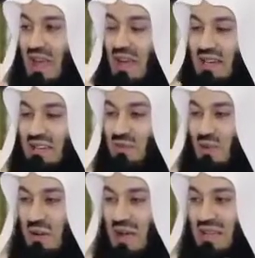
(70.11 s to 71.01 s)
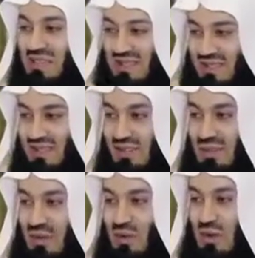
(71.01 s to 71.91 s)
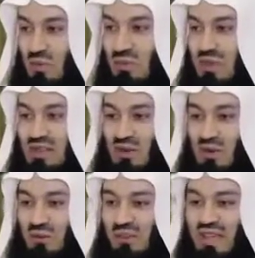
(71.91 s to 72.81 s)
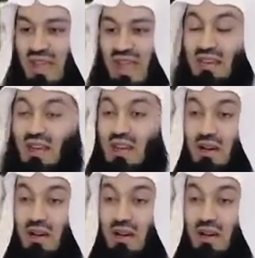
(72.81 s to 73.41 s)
I entered one man's, the loo in one man's home, and